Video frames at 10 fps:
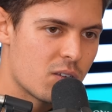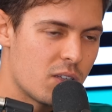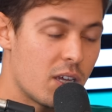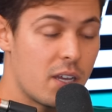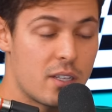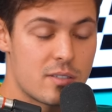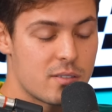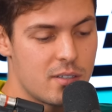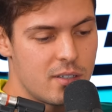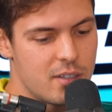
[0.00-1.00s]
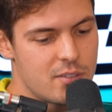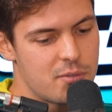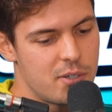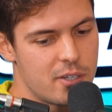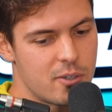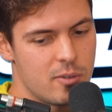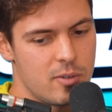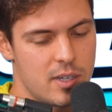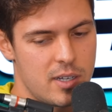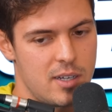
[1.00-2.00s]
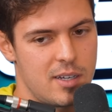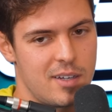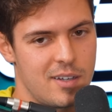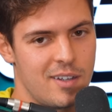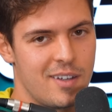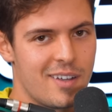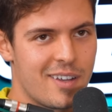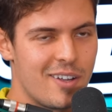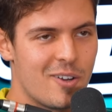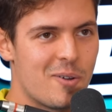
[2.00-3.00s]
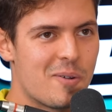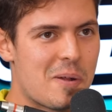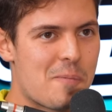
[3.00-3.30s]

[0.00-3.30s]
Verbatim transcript: Yeah, it's it's really cool. Uh, you know,